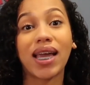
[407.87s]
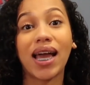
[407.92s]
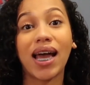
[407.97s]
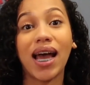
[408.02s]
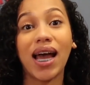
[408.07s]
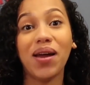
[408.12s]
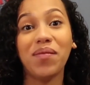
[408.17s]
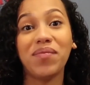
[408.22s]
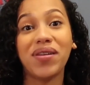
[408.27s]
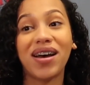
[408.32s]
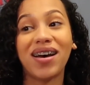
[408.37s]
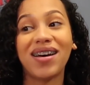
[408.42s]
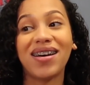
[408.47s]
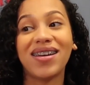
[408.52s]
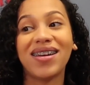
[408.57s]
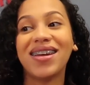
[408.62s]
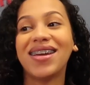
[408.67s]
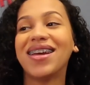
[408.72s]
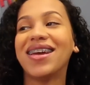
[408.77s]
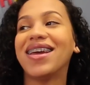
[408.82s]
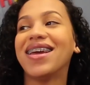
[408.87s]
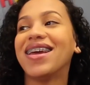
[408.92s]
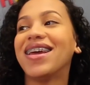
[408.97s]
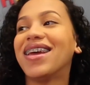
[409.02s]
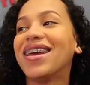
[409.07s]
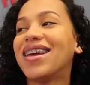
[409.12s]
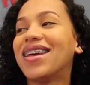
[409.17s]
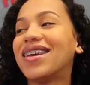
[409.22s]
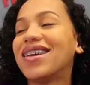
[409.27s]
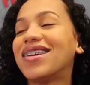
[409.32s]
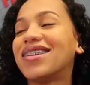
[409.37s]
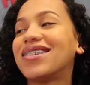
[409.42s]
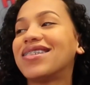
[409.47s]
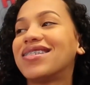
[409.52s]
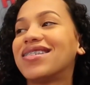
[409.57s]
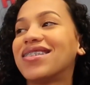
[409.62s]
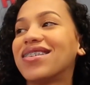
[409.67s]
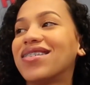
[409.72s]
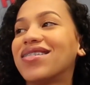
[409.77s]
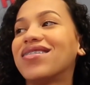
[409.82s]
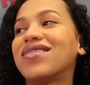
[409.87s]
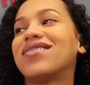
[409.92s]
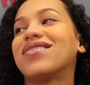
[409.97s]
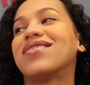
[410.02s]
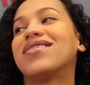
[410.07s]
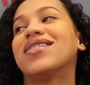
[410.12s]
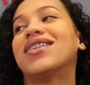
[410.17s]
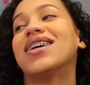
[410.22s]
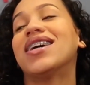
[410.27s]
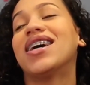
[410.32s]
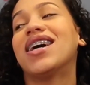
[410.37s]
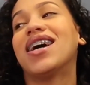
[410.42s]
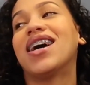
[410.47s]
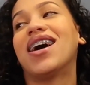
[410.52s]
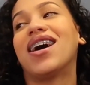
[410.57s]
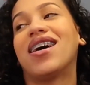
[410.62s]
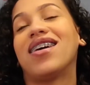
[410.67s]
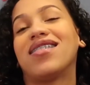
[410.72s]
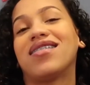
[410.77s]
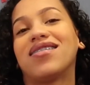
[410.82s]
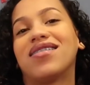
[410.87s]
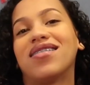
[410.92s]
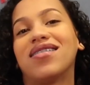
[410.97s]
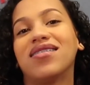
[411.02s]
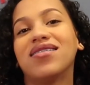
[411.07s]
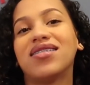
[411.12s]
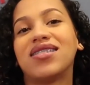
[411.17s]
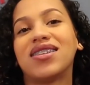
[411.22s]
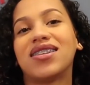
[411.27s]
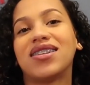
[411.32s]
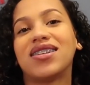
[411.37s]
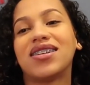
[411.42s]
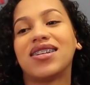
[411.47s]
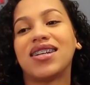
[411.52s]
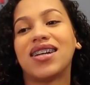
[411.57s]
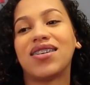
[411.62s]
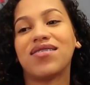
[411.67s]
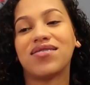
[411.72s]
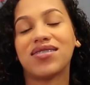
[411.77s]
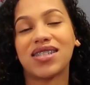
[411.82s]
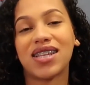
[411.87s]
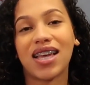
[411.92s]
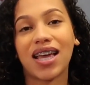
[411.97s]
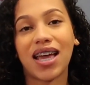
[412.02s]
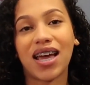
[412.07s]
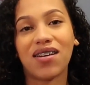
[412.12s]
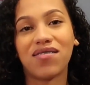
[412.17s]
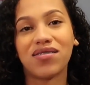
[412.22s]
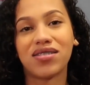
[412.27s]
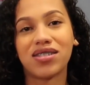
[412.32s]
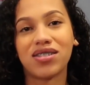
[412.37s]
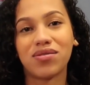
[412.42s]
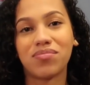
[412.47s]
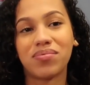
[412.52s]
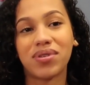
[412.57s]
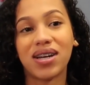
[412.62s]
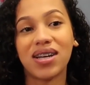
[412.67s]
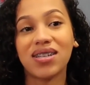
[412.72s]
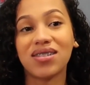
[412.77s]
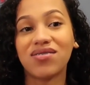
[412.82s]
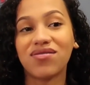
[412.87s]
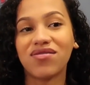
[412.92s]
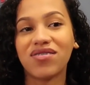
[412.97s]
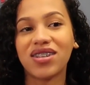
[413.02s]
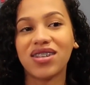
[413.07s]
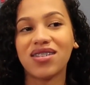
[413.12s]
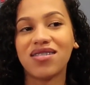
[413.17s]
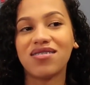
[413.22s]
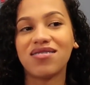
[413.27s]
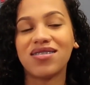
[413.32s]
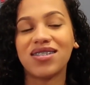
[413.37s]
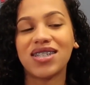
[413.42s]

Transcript: I'm not. And so I called her and I was like, I have a surprise for you.